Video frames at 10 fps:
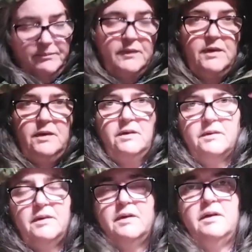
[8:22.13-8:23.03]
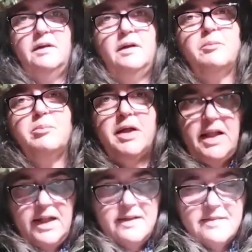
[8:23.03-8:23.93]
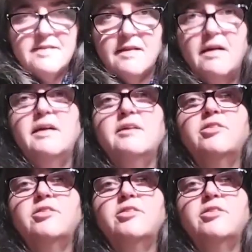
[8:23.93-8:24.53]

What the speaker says: Oh, knocked my glasses off.